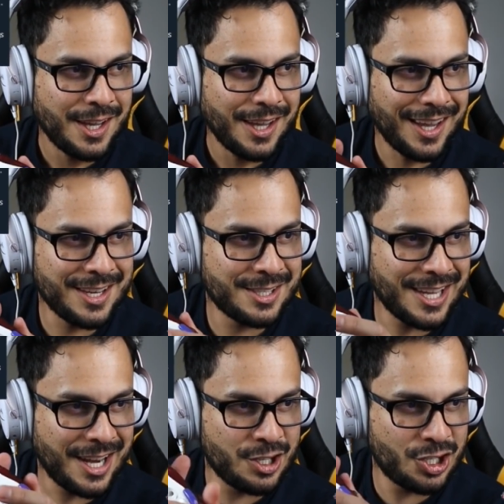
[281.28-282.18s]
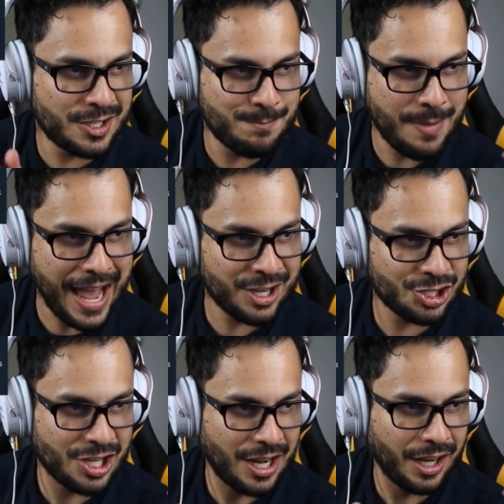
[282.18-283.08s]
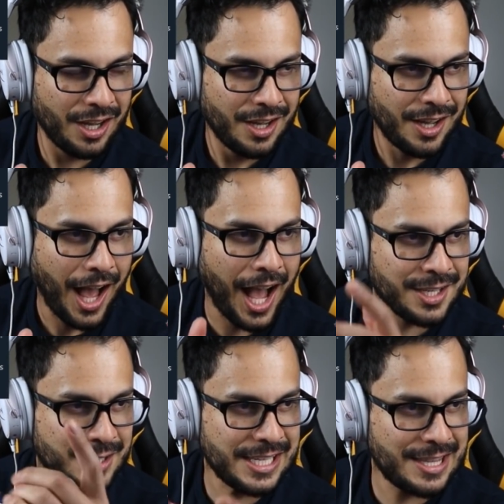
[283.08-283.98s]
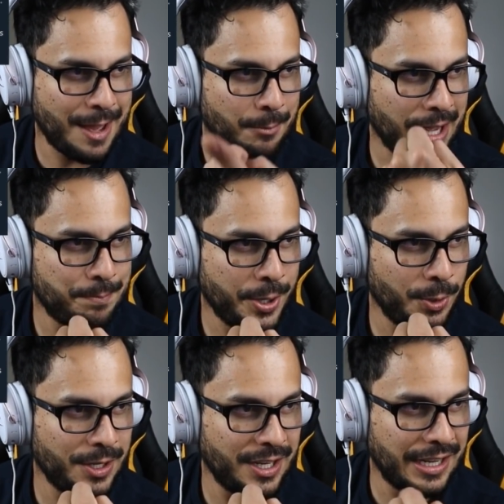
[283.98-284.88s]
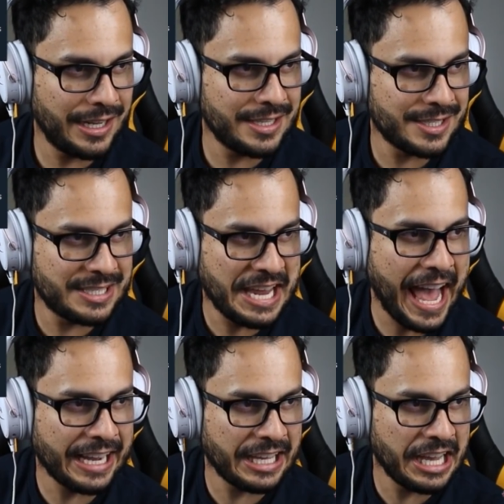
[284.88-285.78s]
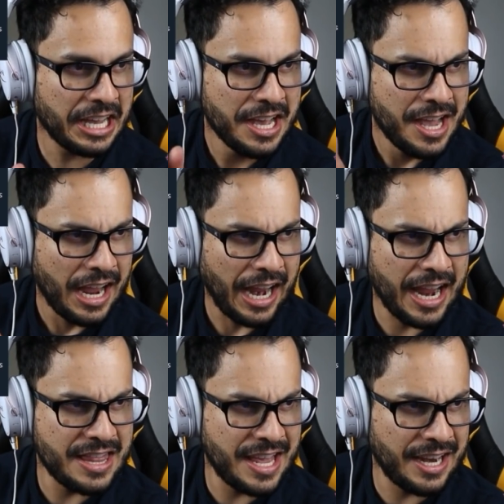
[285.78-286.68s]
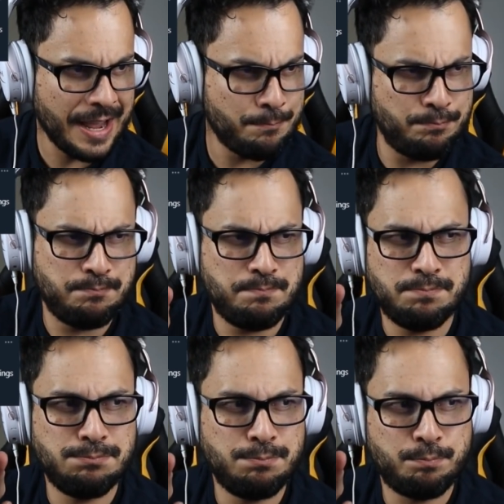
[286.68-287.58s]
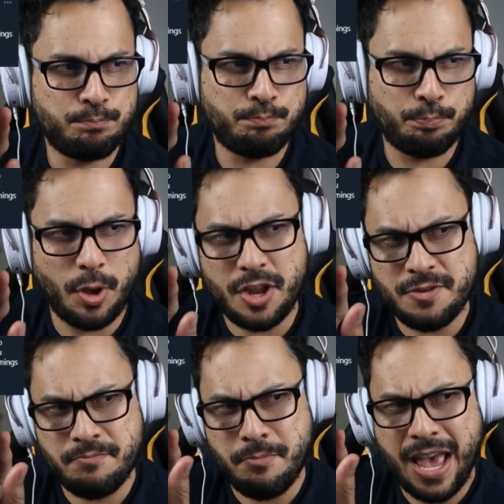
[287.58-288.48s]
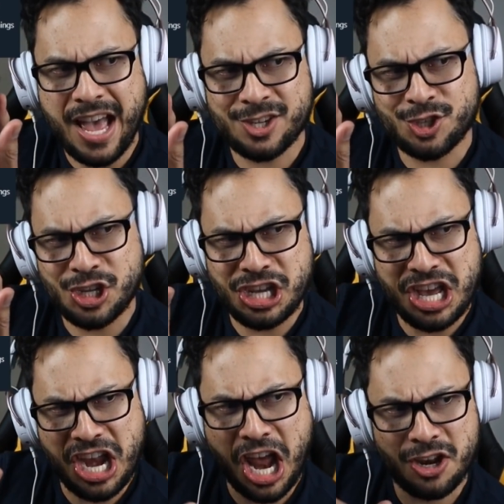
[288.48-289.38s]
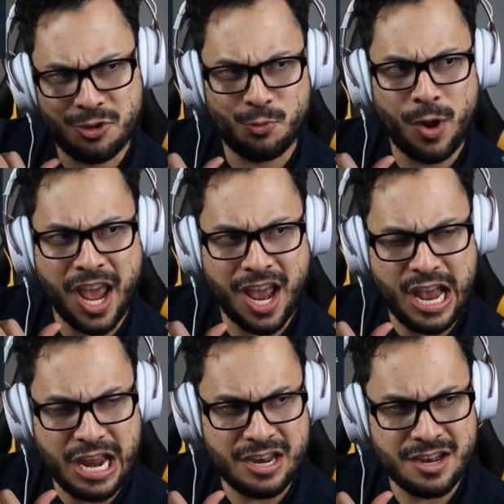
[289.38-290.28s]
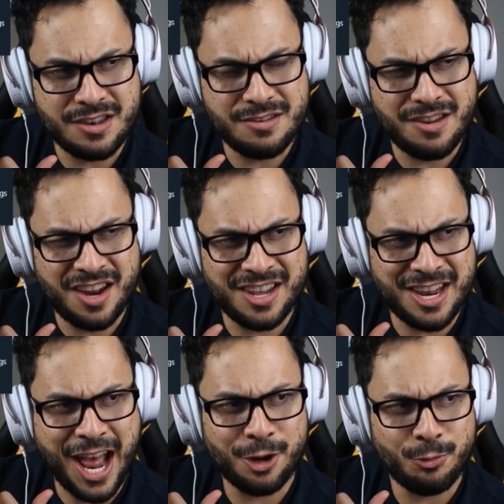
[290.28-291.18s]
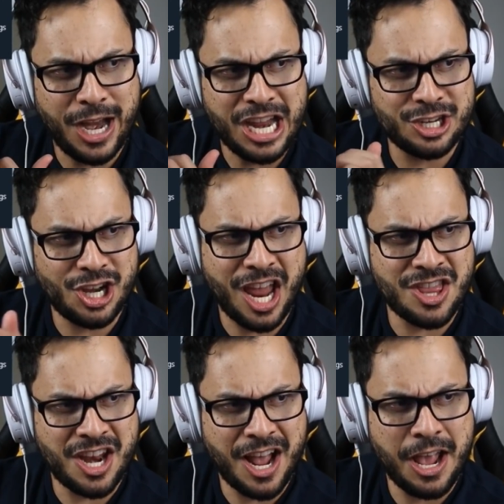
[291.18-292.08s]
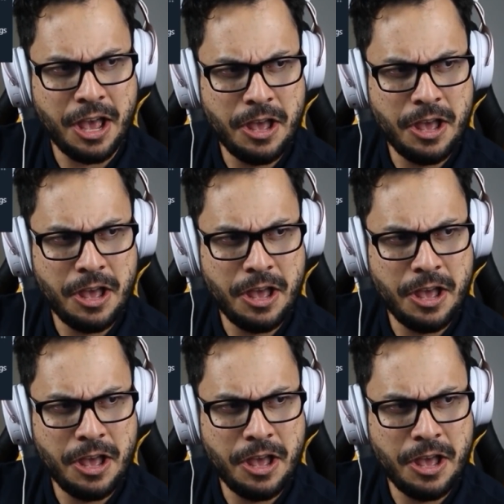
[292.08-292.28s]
instead of just mashing, I see that my opponent is attacking, and then I button mash to get out of the way and get out of range, and then I